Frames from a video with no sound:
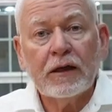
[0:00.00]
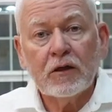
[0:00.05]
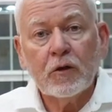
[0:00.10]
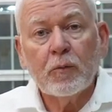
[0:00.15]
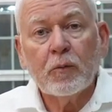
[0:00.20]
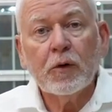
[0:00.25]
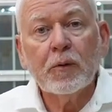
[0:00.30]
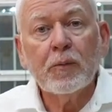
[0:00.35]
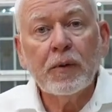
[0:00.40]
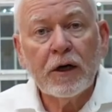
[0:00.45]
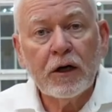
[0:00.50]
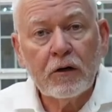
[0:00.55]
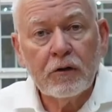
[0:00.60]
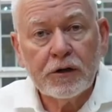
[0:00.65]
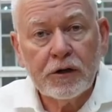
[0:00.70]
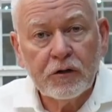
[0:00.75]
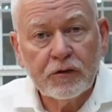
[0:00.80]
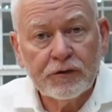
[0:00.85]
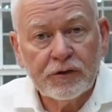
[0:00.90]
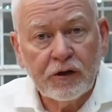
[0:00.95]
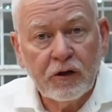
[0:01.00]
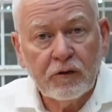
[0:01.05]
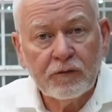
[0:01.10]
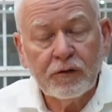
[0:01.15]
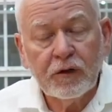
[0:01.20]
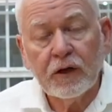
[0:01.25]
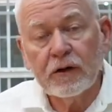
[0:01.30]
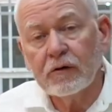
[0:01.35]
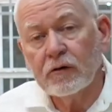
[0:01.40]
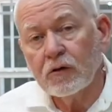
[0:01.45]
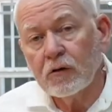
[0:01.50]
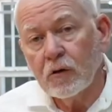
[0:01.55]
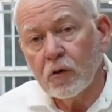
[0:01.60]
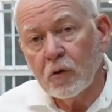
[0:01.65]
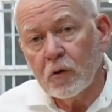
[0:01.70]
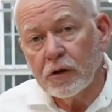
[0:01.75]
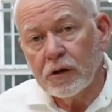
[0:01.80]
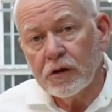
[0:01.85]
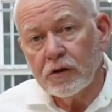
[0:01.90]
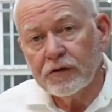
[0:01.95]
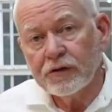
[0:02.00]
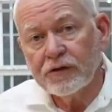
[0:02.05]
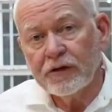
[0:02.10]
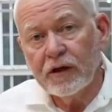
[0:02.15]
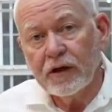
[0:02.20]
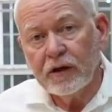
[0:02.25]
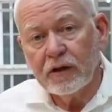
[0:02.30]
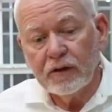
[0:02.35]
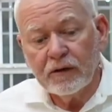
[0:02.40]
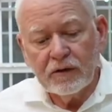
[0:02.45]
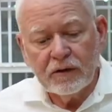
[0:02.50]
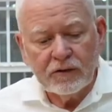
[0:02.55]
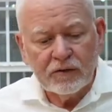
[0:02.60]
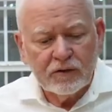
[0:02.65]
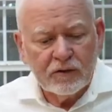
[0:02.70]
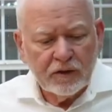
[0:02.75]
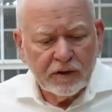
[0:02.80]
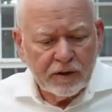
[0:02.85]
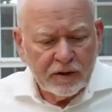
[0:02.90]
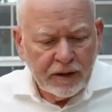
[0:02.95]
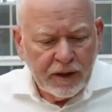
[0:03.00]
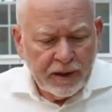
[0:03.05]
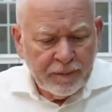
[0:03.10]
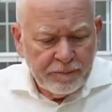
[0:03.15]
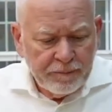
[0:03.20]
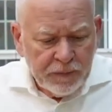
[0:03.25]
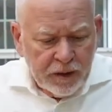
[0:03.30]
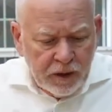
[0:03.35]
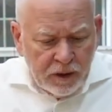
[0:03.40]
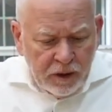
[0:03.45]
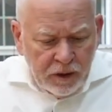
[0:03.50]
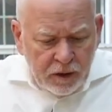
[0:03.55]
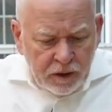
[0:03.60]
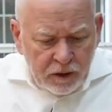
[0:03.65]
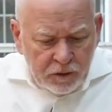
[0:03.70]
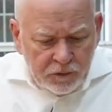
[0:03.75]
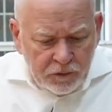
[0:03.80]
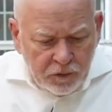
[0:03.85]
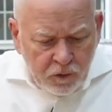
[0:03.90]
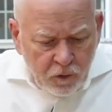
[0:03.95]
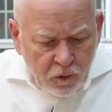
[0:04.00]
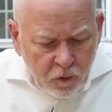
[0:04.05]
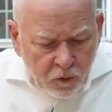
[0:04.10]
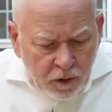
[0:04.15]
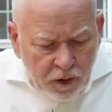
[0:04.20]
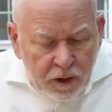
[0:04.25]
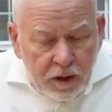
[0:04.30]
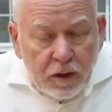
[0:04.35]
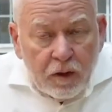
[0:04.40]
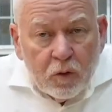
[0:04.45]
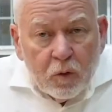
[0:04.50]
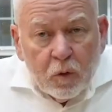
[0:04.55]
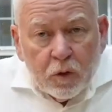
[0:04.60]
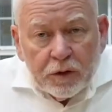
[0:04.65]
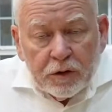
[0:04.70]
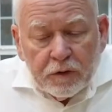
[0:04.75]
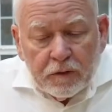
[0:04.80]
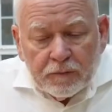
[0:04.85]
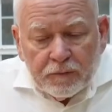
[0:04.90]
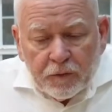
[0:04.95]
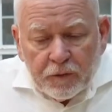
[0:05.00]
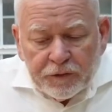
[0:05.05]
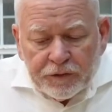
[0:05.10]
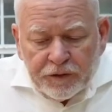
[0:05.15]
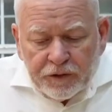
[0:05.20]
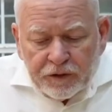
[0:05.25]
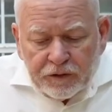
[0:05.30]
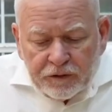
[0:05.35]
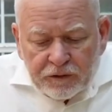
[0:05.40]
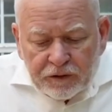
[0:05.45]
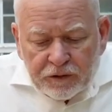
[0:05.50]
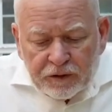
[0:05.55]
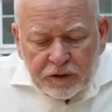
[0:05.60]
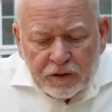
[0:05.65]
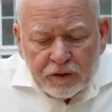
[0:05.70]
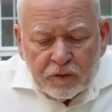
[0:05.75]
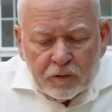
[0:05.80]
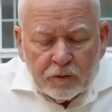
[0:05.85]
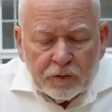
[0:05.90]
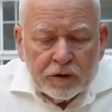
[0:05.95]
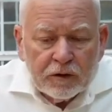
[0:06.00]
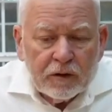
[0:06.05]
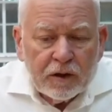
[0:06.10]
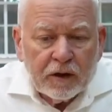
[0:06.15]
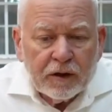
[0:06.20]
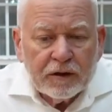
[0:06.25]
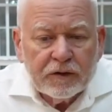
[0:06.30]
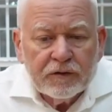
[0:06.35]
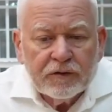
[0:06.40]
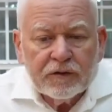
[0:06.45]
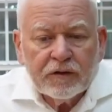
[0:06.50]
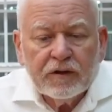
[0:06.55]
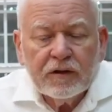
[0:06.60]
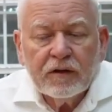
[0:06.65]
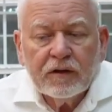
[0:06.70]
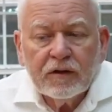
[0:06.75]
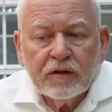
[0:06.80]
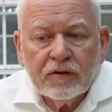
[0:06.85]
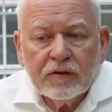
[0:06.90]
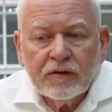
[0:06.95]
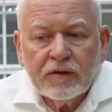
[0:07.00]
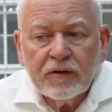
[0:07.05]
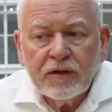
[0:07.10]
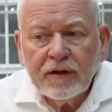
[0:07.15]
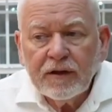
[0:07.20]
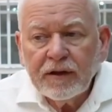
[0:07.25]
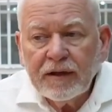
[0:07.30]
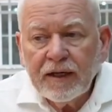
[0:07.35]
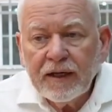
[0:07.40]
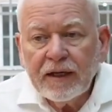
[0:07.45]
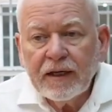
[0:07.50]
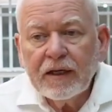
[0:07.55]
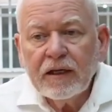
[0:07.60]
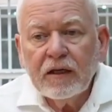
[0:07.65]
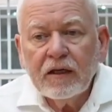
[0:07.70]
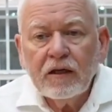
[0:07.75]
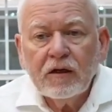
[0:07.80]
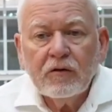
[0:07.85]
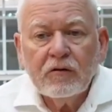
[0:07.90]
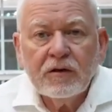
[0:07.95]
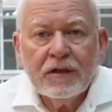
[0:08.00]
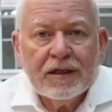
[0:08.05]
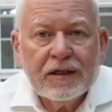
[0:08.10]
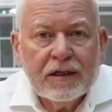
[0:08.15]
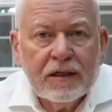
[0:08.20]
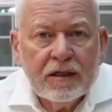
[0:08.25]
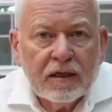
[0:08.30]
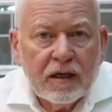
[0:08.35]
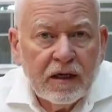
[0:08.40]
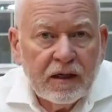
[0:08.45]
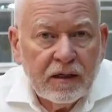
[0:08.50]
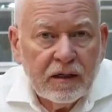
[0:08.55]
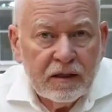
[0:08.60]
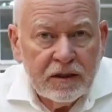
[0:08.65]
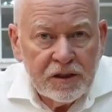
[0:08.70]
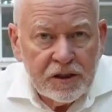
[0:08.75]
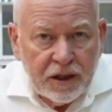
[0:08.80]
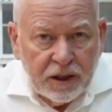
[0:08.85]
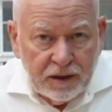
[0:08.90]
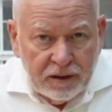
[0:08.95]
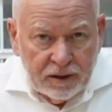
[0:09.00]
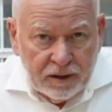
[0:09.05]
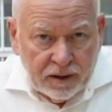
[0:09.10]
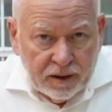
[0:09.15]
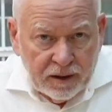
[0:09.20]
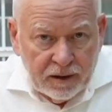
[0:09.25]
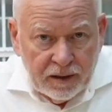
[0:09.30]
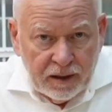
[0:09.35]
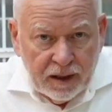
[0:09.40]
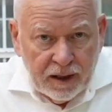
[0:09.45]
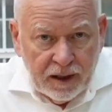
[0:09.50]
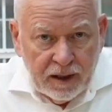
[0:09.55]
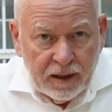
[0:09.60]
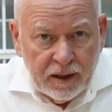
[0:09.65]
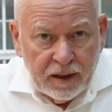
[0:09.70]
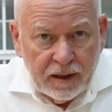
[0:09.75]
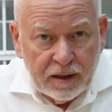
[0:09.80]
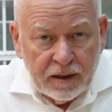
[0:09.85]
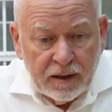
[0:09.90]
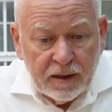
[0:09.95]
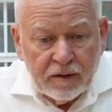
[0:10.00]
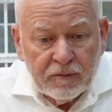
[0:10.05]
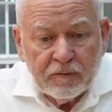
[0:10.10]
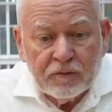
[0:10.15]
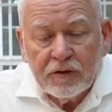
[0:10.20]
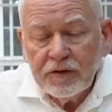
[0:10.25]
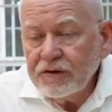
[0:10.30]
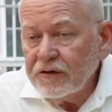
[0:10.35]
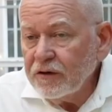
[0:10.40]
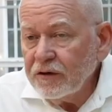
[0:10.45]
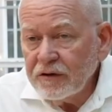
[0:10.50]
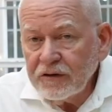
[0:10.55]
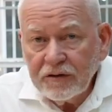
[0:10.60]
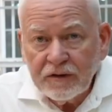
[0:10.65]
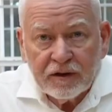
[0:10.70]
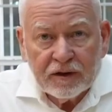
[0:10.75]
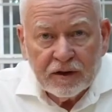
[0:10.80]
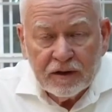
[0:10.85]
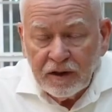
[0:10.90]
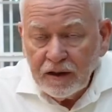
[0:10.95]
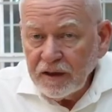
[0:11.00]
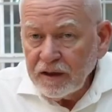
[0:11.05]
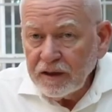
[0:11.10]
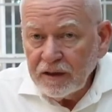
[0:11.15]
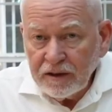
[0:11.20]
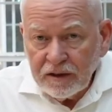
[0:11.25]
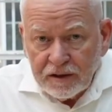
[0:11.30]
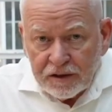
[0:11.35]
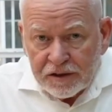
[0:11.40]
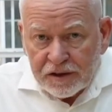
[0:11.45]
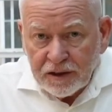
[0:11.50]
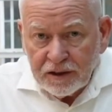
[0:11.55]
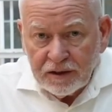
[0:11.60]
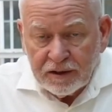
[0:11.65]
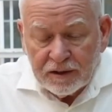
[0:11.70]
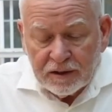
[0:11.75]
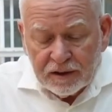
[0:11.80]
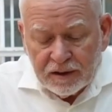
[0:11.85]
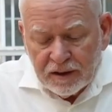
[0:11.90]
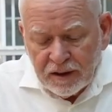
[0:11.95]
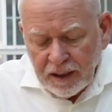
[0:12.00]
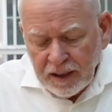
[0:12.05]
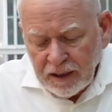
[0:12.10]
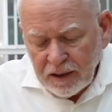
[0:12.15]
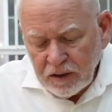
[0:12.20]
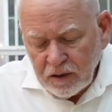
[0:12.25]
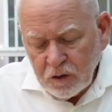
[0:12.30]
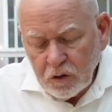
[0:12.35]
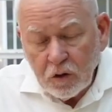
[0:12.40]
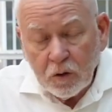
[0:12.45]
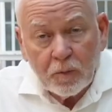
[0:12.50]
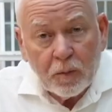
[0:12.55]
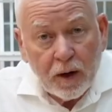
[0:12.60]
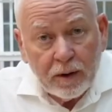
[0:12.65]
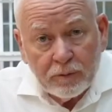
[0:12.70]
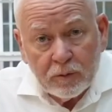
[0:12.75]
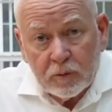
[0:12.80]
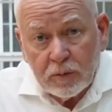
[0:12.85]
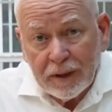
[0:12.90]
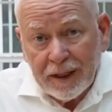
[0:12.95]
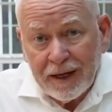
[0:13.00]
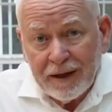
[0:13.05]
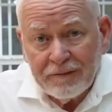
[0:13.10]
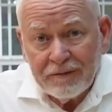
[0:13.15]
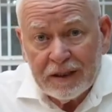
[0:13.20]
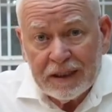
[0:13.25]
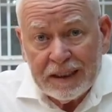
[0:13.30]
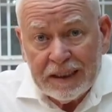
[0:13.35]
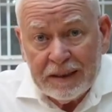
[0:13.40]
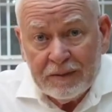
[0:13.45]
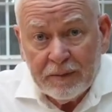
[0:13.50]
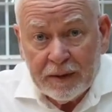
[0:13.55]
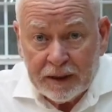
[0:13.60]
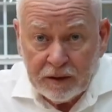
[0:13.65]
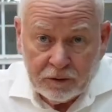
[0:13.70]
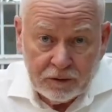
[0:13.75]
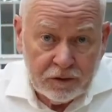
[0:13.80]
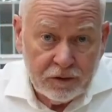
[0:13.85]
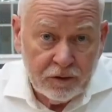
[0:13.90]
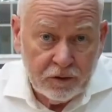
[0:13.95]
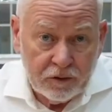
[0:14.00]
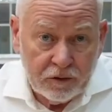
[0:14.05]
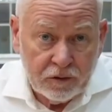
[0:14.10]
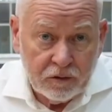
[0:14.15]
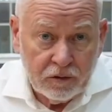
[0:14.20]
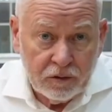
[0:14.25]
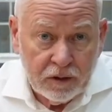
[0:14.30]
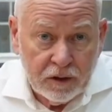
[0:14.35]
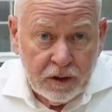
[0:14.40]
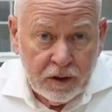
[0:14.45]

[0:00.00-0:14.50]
prepare yourself. You have to know what you're saying, things like that. So one of the first things you need to realize is that you need an agenda, and every citizen can get an agenda, and you could probably have it emailed to you.